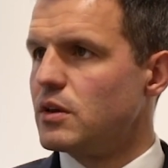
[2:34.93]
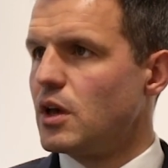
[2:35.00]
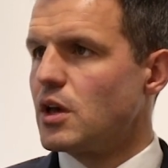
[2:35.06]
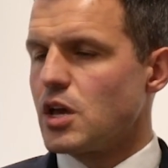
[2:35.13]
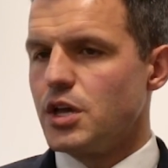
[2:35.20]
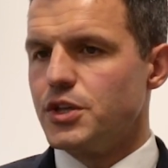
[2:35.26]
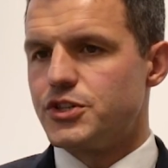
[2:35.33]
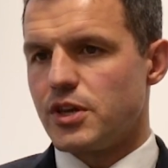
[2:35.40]

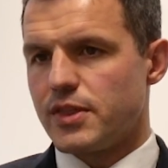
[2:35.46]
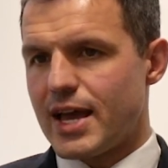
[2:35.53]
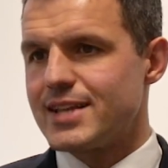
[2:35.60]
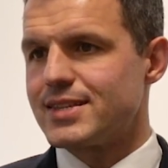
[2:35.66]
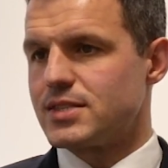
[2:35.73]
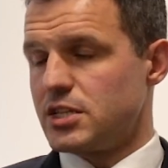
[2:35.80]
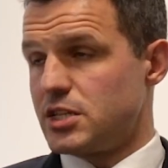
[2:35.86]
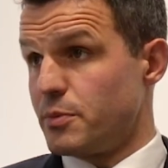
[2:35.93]
And so
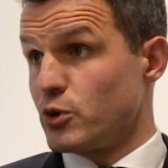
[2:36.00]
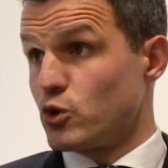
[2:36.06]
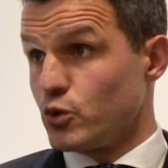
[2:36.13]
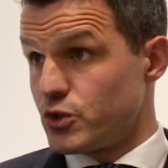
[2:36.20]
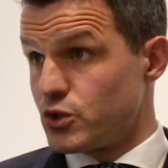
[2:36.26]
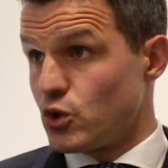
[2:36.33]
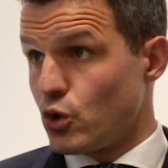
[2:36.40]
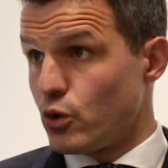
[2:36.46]
that's the
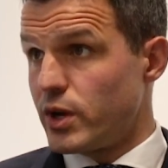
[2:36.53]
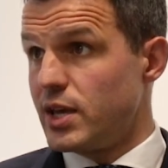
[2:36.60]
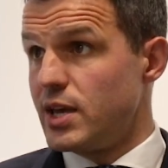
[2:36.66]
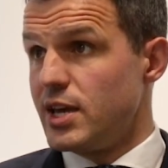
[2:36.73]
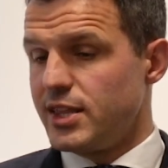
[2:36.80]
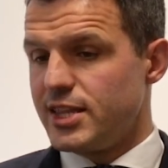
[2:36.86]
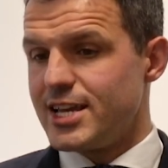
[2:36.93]
typical story.